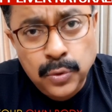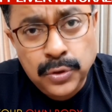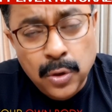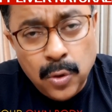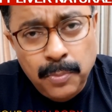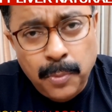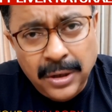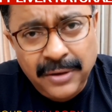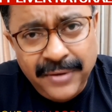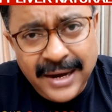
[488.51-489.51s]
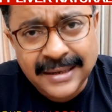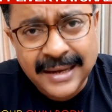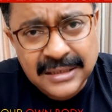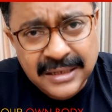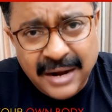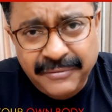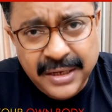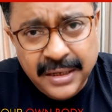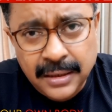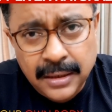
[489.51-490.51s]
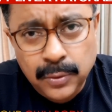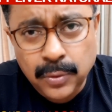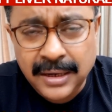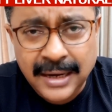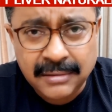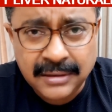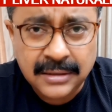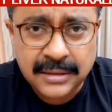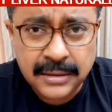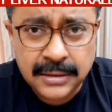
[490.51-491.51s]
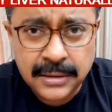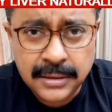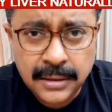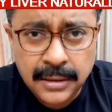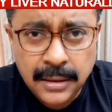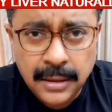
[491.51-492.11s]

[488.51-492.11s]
Use your own body weight against gravity to create resistance.